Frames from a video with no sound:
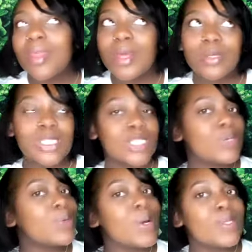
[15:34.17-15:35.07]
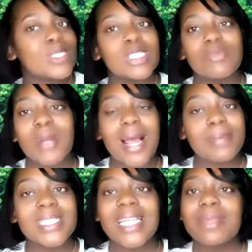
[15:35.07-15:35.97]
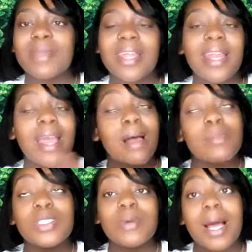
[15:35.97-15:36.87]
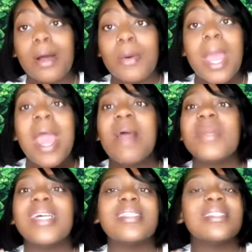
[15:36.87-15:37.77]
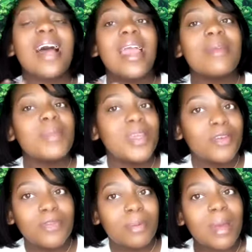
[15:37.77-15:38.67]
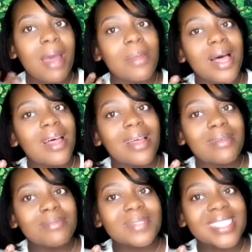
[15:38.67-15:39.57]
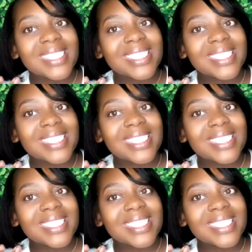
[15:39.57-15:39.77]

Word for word: those kudos, those props, telling me that it helps you out, because I am here for my moms.